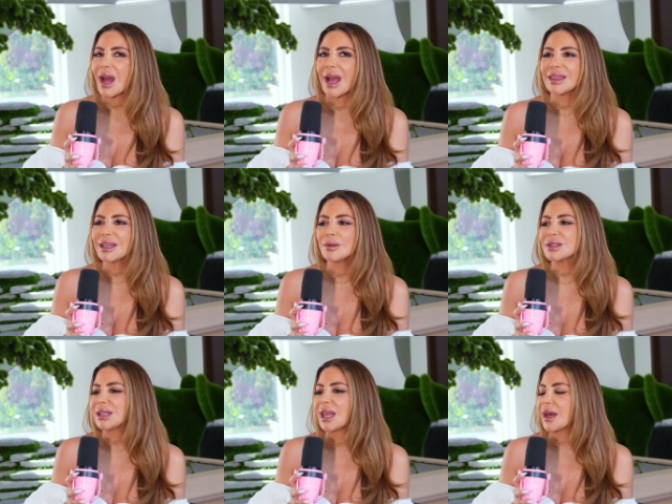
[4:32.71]
I think it was
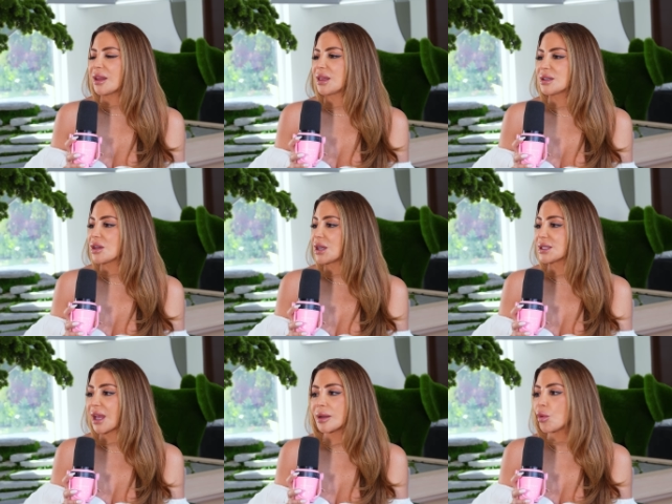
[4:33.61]
a lot of things,
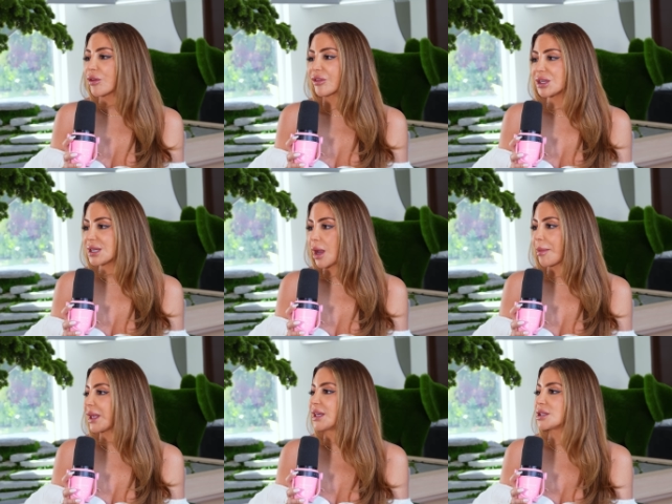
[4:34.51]
honestly. I had more free time.
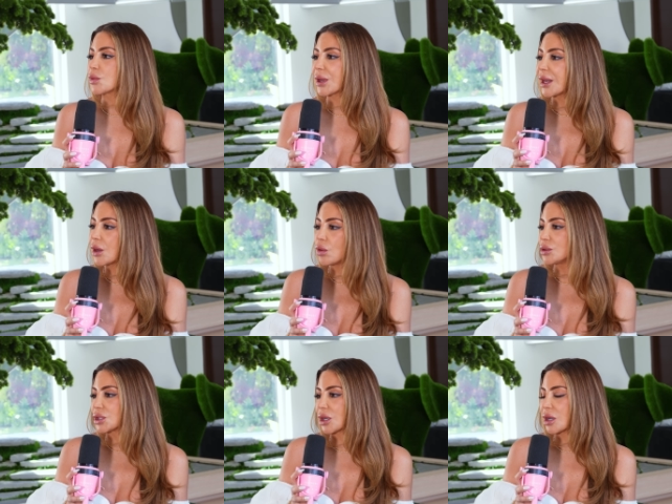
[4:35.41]
My kids were getting
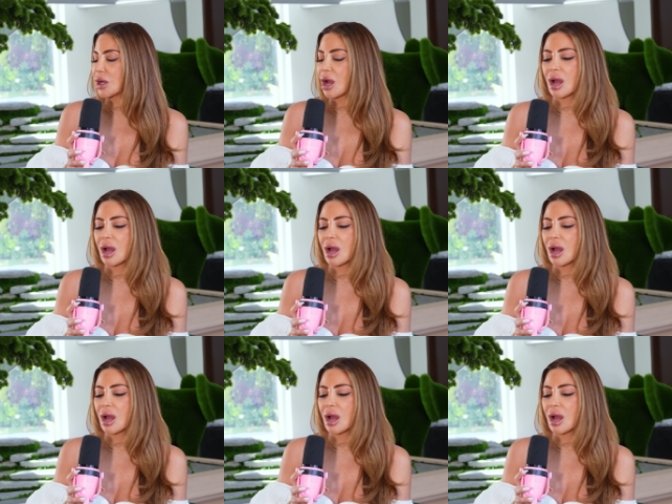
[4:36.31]
older.